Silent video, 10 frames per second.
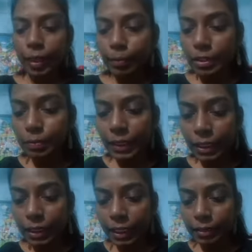Because many
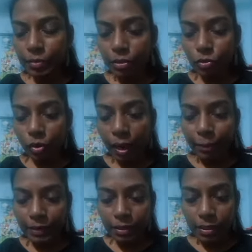a times it so
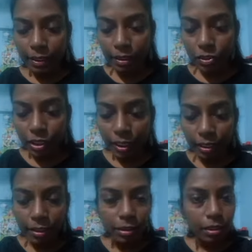happens that the
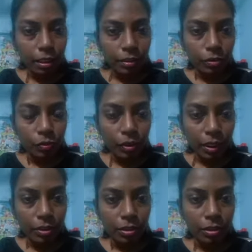child is
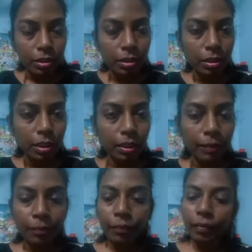
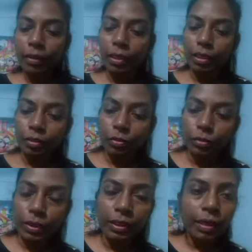educationally
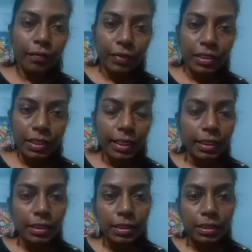included, where the child
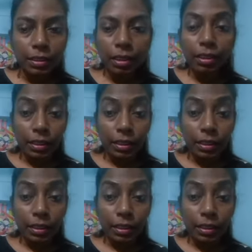is,